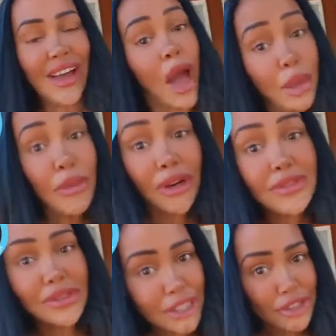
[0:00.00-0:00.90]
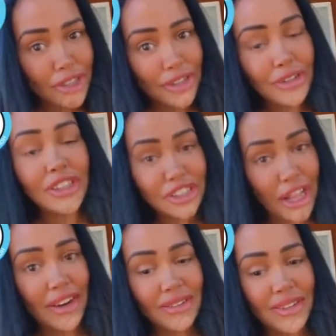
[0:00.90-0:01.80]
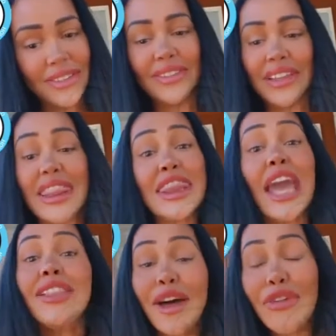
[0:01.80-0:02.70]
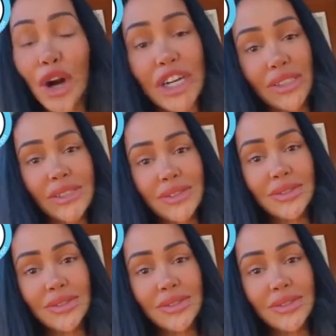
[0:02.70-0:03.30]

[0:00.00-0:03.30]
I'm a good teacher. Understand? They love art.